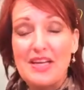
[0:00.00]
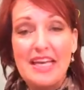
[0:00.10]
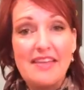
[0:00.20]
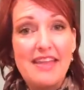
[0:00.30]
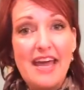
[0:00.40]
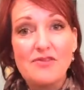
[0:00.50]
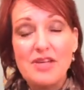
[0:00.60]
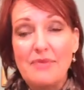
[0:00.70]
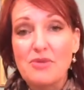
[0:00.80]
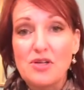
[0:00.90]
Again, they have
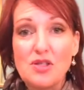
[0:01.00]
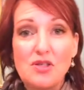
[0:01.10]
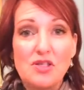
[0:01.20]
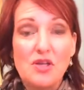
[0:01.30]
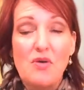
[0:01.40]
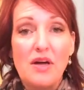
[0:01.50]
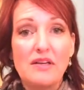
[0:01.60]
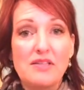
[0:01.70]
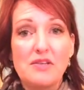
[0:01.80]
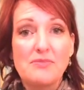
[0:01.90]
chapters. You just go on
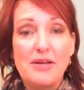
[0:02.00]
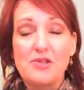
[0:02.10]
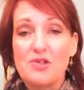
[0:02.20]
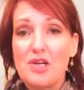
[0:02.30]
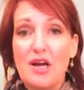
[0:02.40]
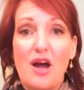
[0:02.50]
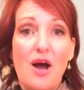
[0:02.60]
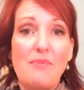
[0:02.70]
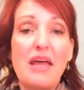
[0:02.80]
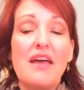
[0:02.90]
to
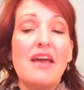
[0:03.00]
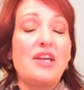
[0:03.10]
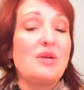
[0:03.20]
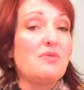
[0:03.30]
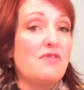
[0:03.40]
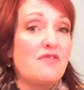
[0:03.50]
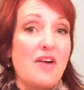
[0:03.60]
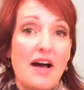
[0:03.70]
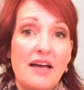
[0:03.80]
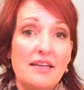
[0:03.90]
toastmasters.com and you will
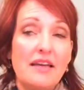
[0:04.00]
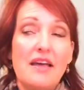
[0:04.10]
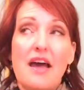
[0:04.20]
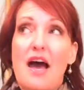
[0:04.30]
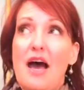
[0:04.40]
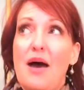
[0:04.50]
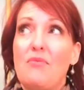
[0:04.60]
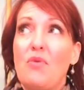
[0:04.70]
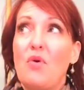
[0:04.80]
find um,